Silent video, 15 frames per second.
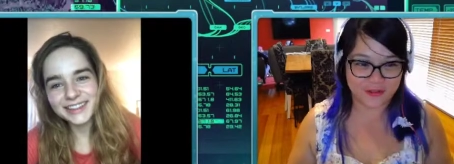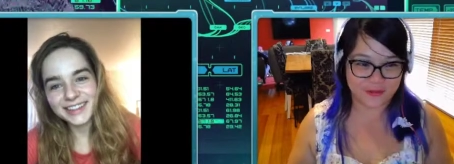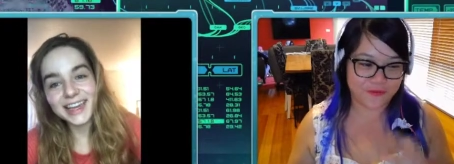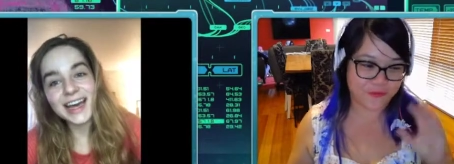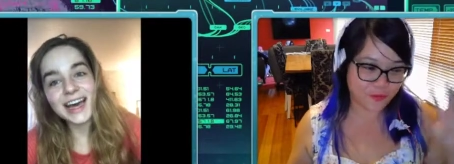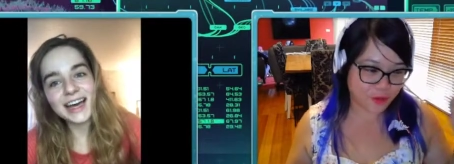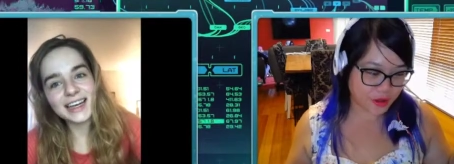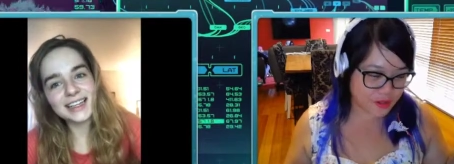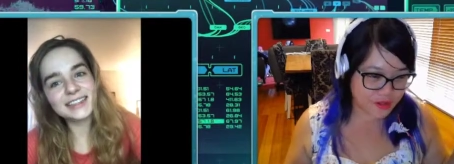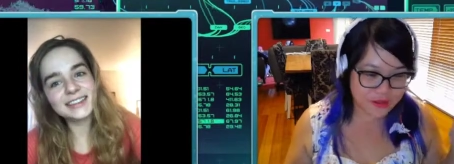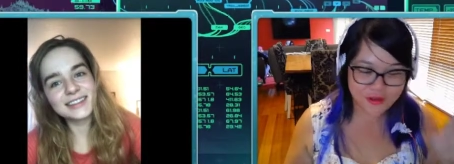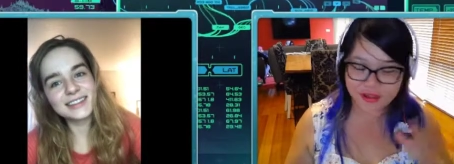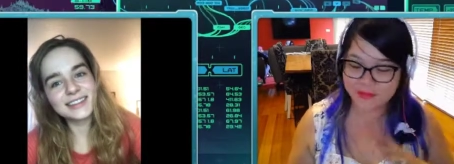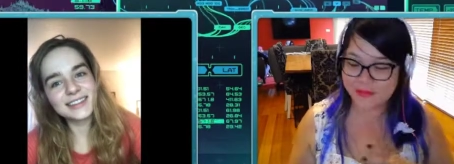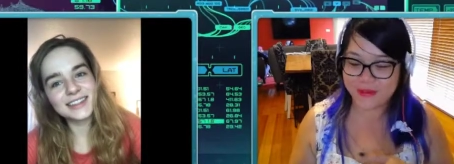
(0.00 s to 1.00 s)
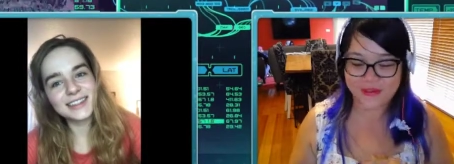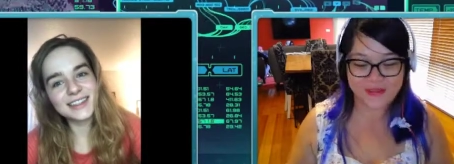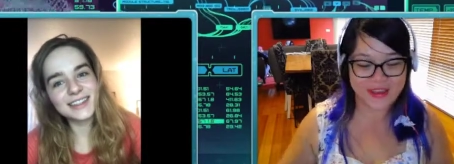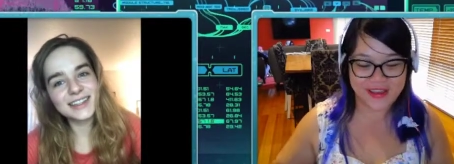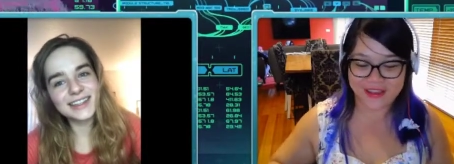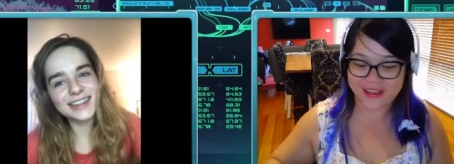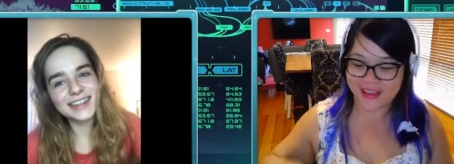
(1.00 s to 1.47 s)
Speaker 1: you've yeah. watched all the
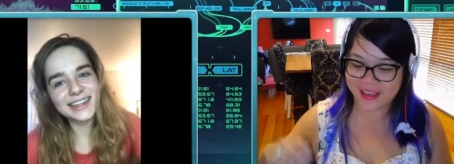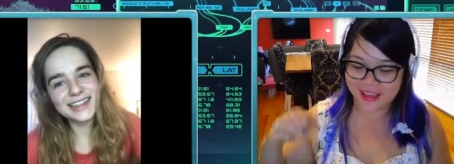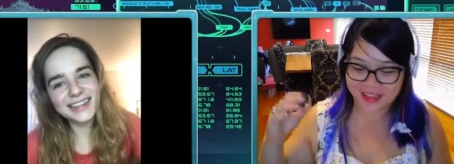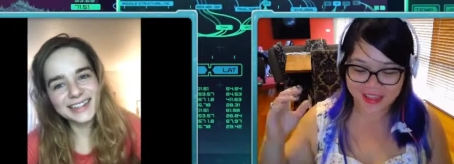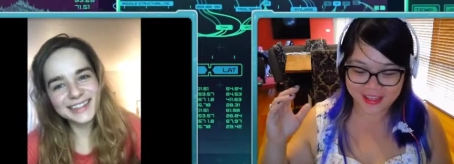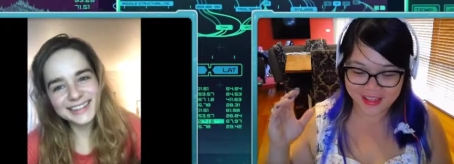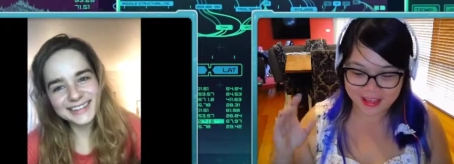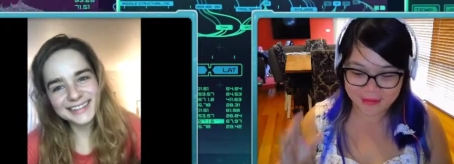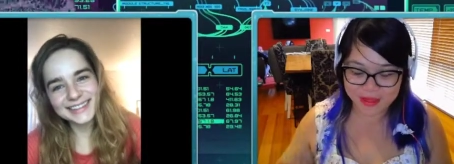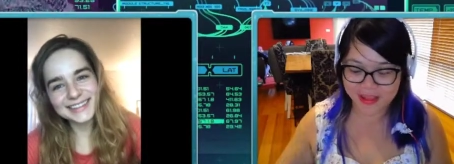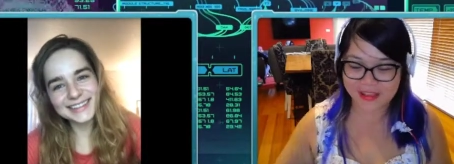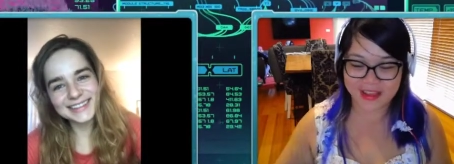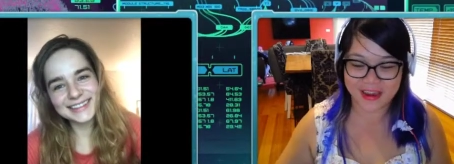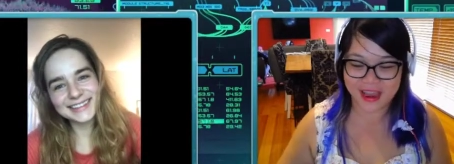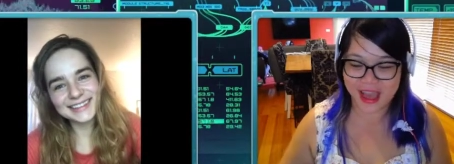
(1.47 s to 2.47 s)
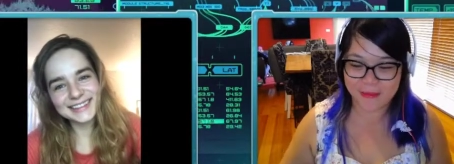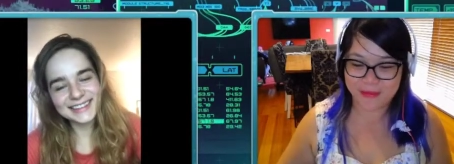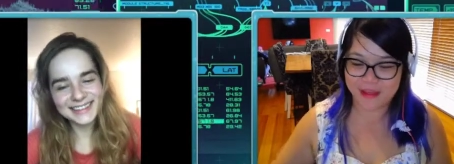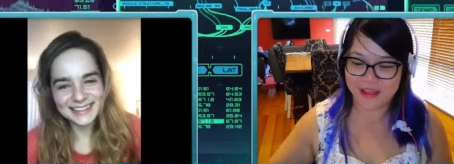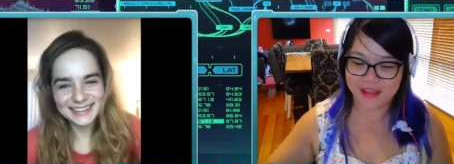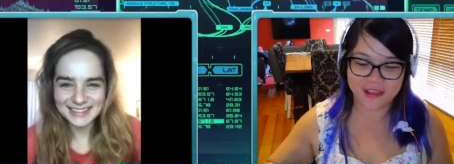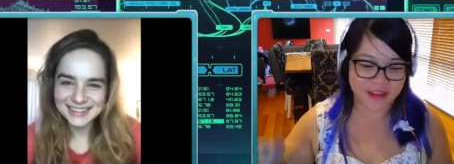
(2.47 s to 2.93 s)
movies and you think something's going to
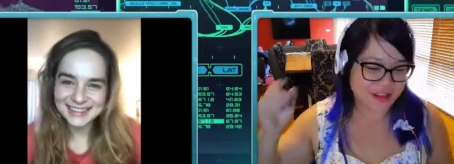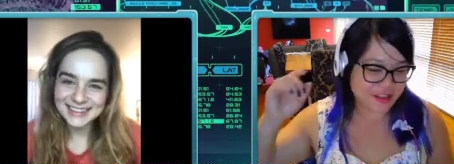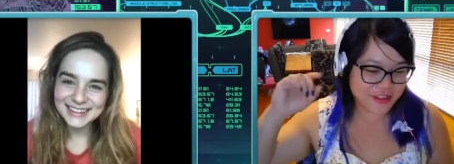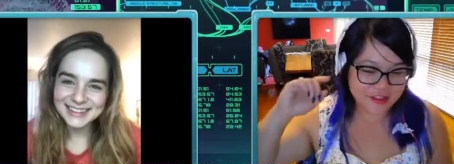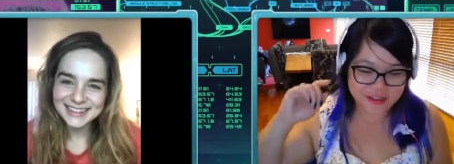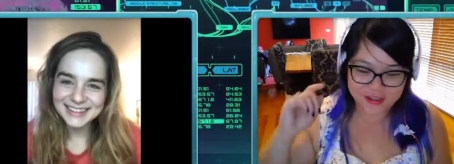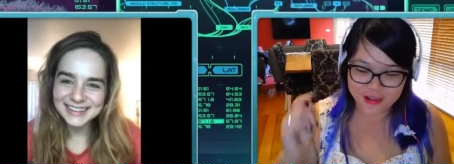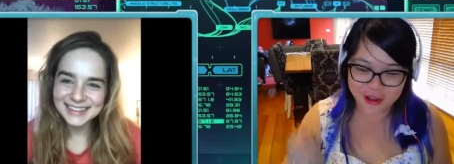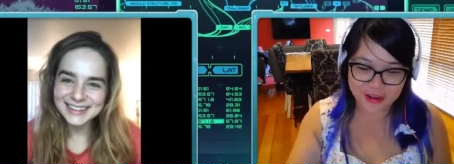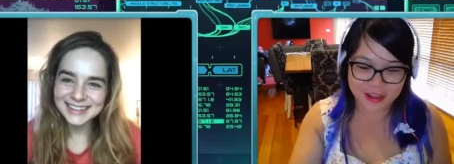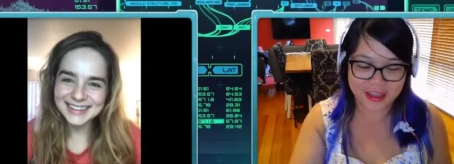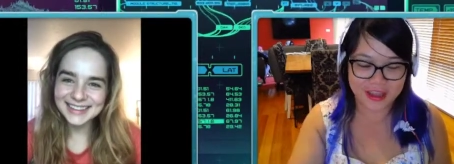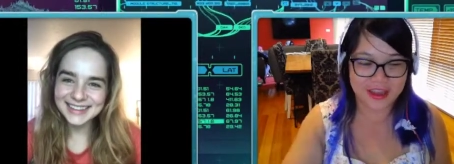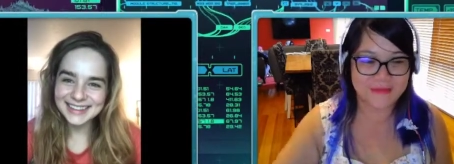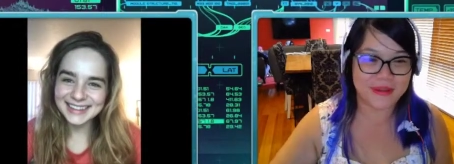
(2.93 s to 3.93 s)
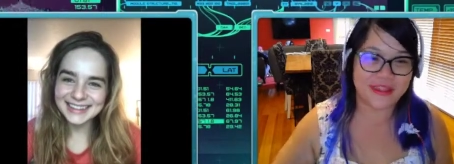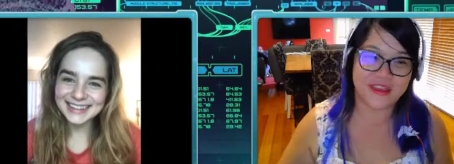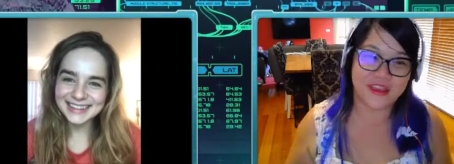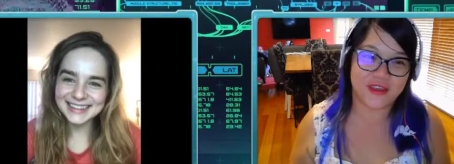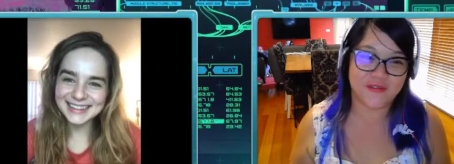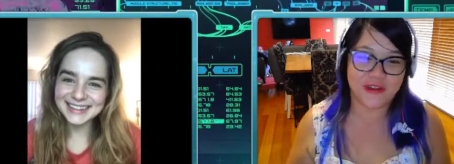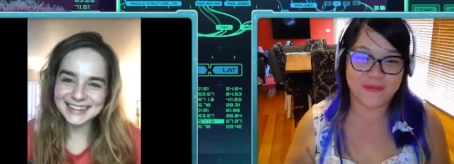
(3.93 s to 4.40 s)
happen. Yeah, she's totally going to be the
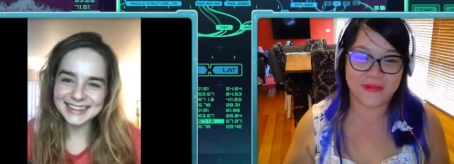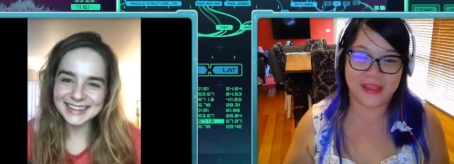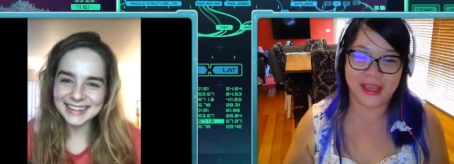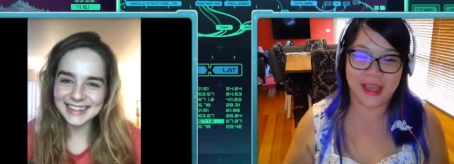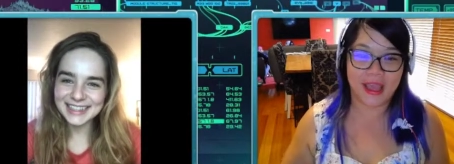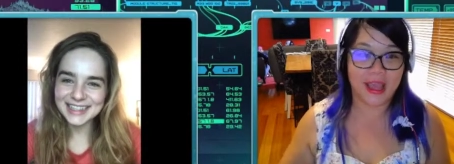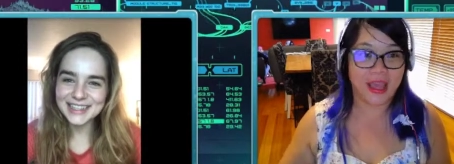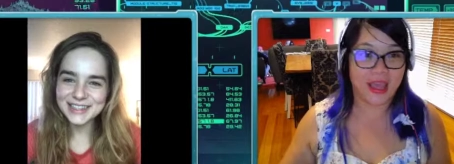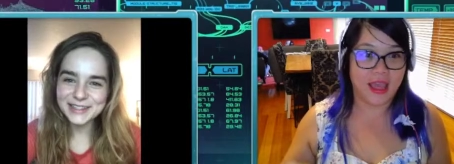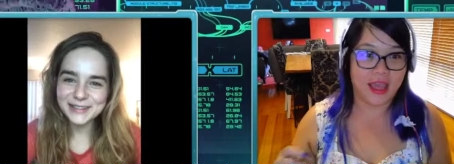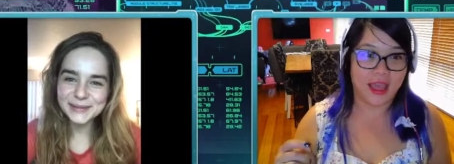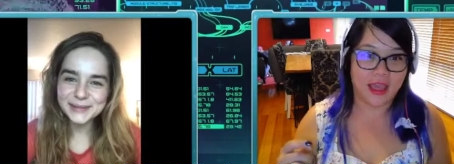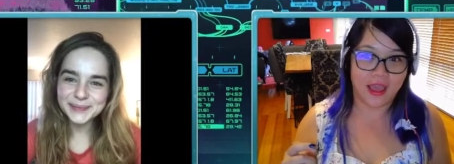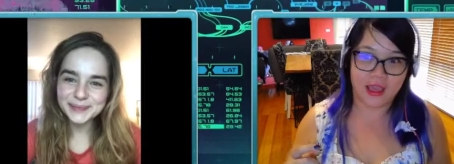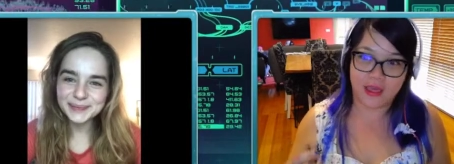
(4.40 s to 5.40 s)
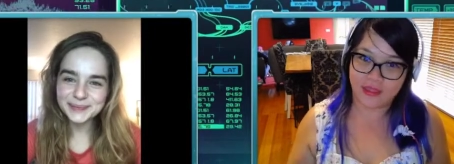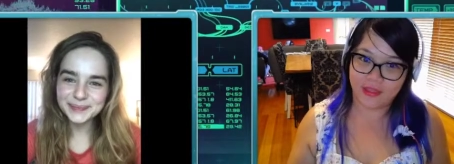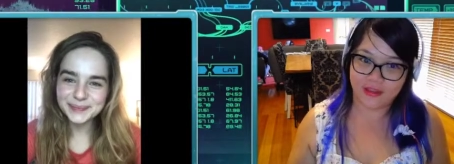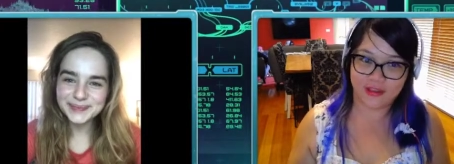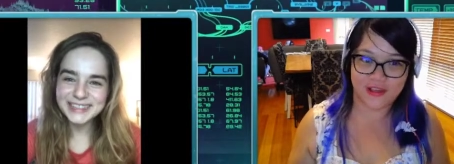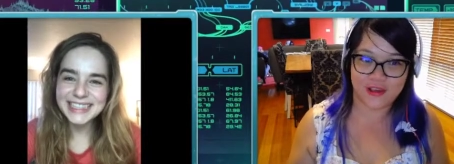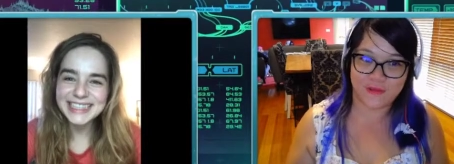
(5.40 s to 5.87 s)
new Ripley. And
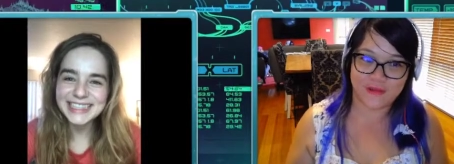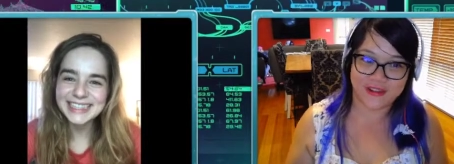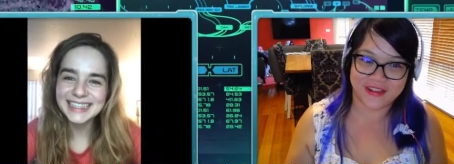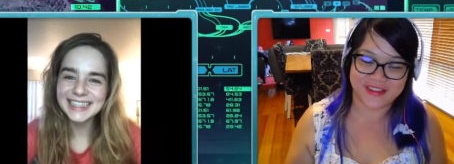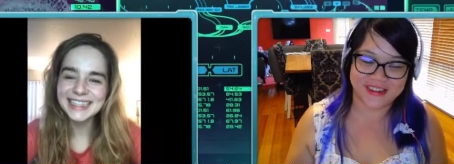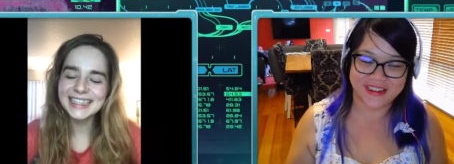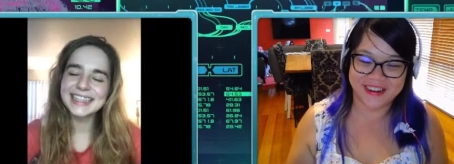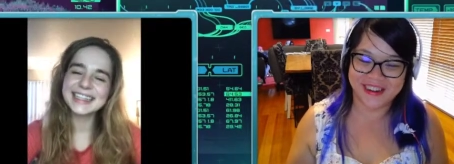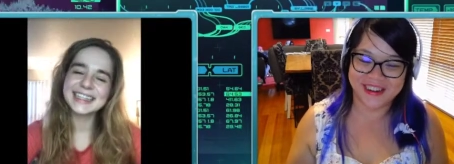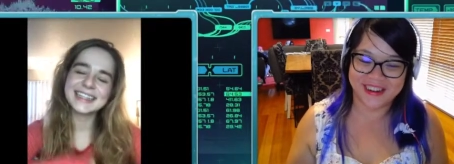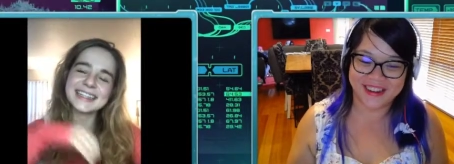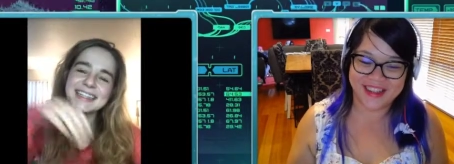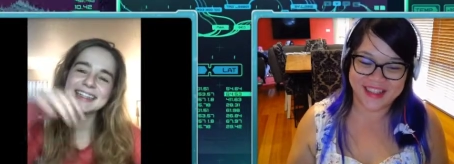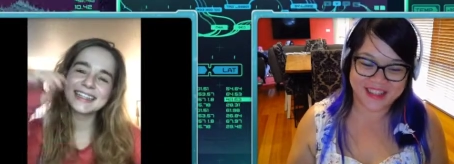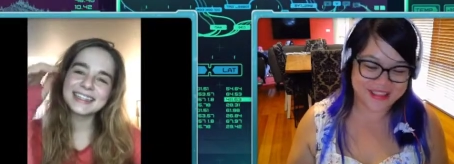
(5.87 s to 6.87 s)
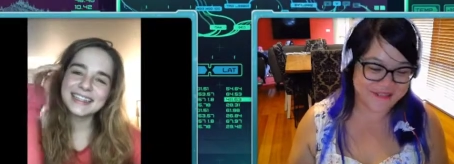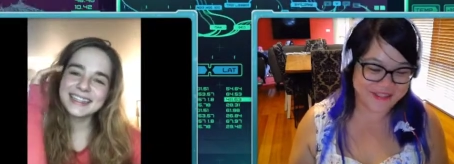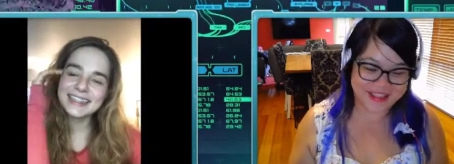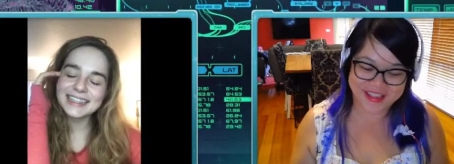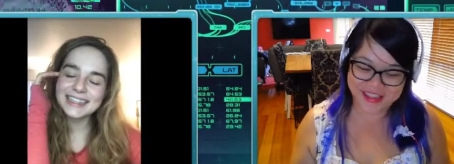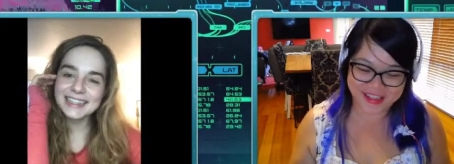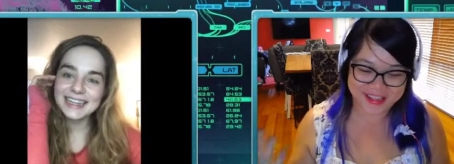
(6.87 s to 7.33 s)
then she wasn't. And it
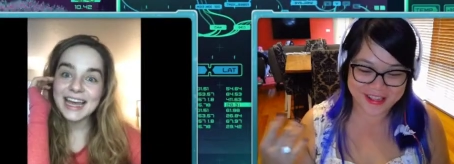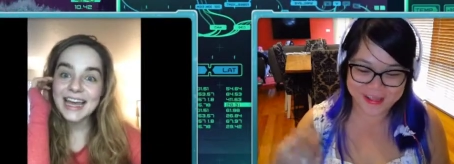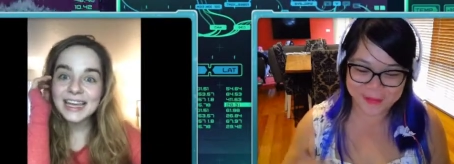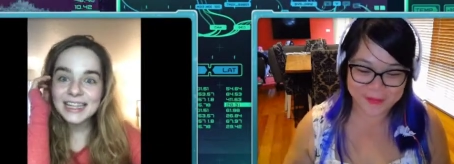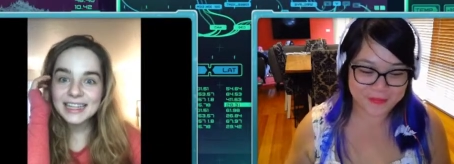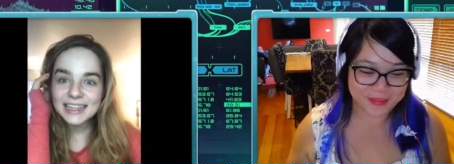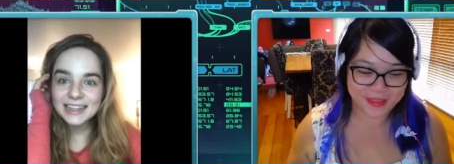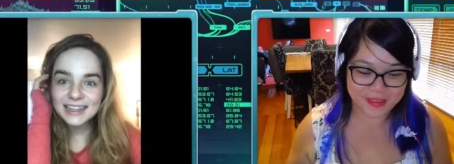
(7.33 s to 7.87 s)
was just